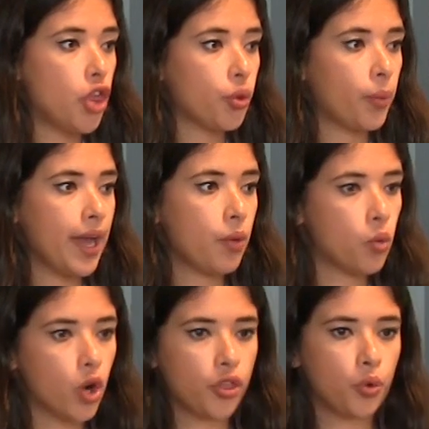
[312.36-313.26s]
on the way
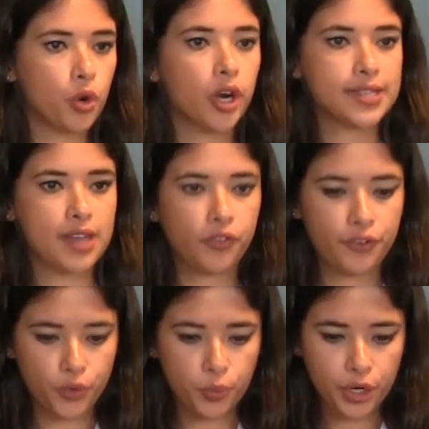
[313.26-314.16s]
the war is
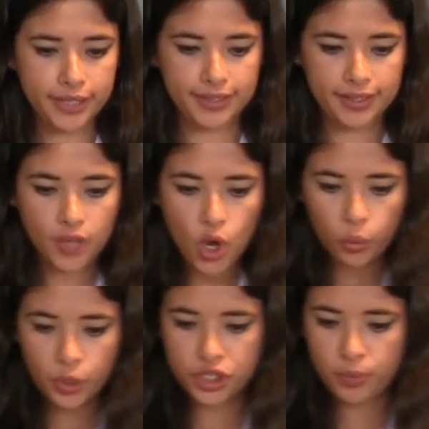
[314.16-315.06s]
often reported,
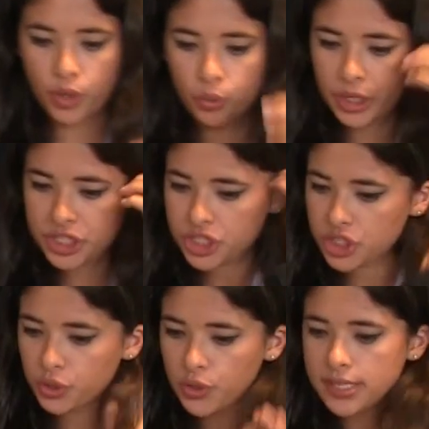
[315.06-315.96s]
which
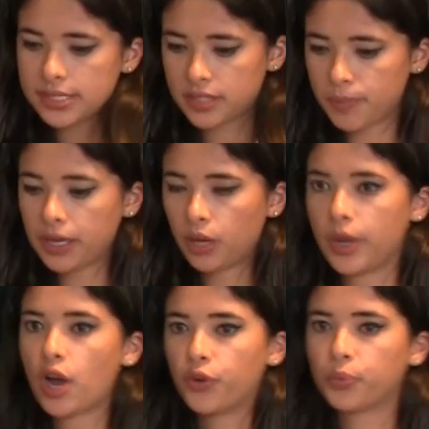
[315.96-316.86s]
uses a typical
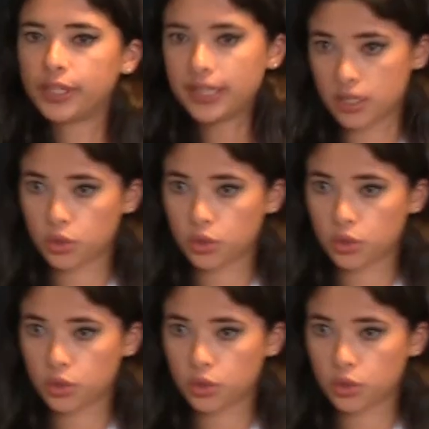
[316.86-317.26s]
way of reporting